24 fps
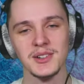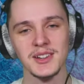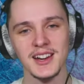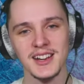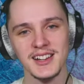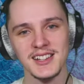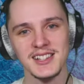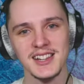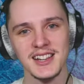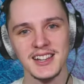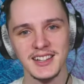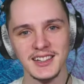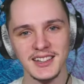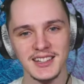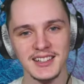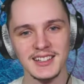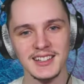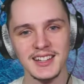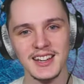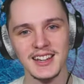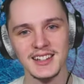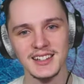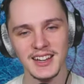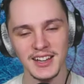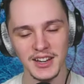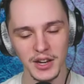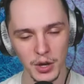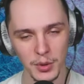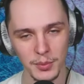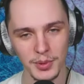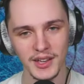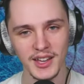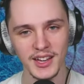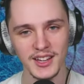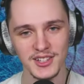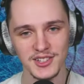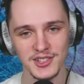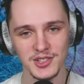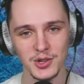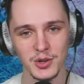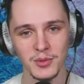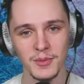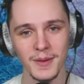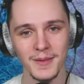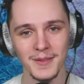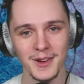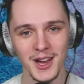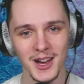I certainly did, and I hope you guys enjoyed
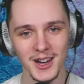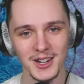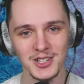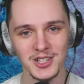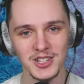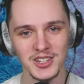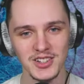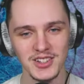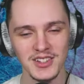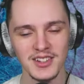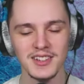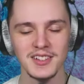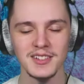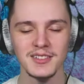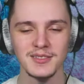my reaction.